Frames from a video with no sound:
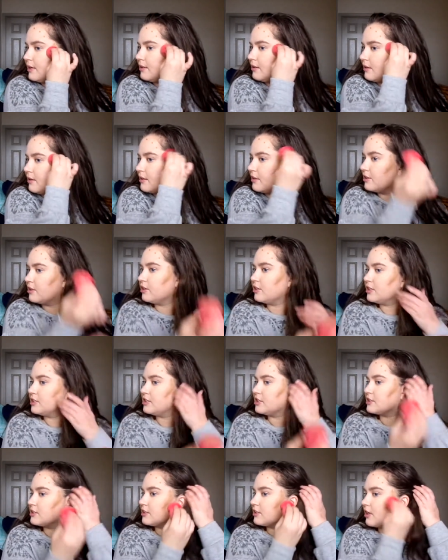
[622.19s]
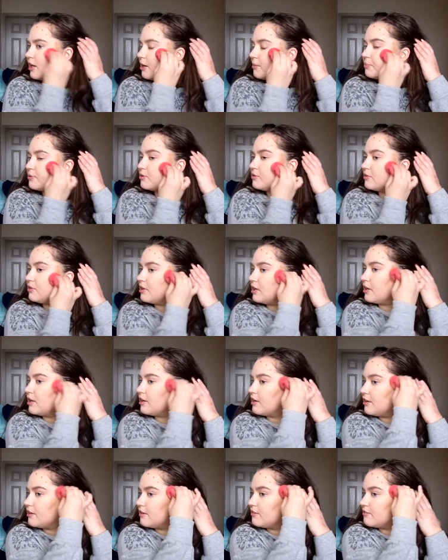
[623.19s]
Literally just a couple
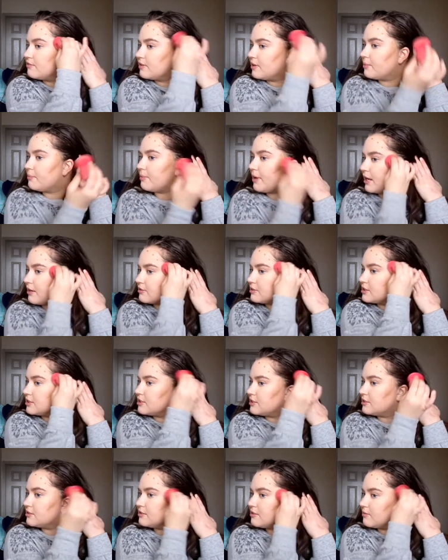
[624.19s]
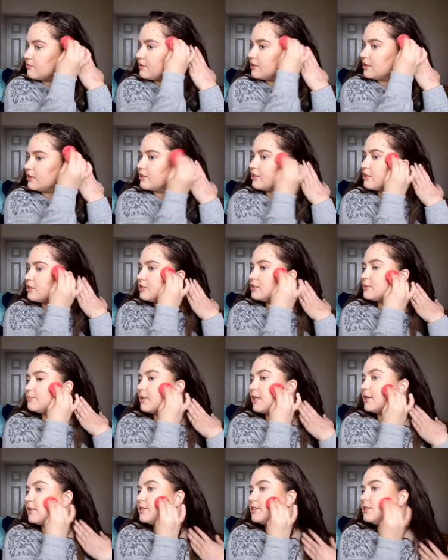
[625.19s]
of pounces with your
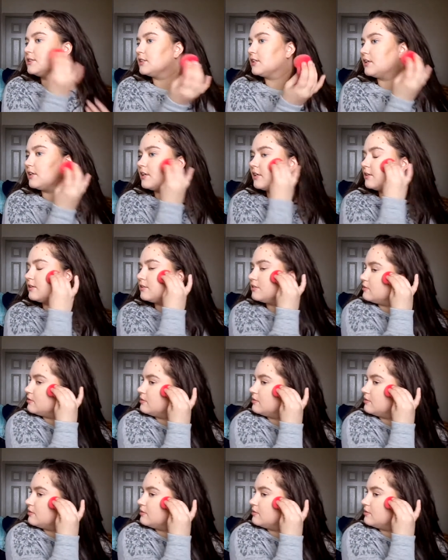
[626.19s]
sponge and